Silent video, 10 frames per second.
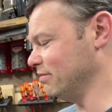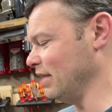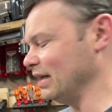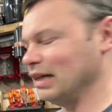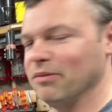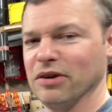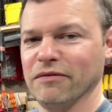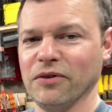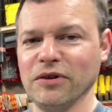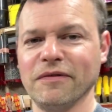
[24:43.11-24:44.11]
example on
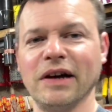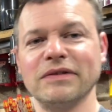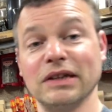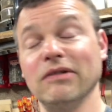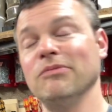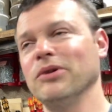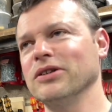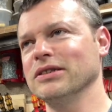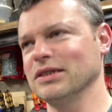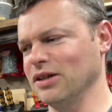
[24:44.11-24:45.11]
4570
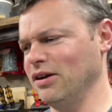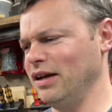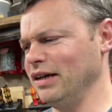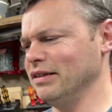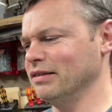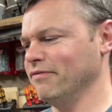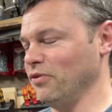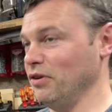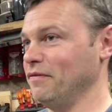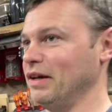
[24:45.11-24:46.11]
because Starline
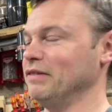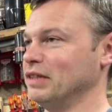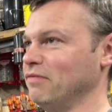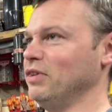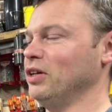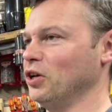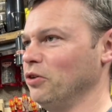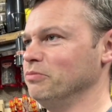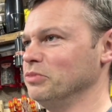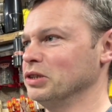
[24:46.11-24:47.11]
4570
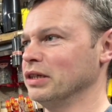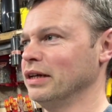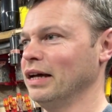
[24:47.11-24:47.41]
comes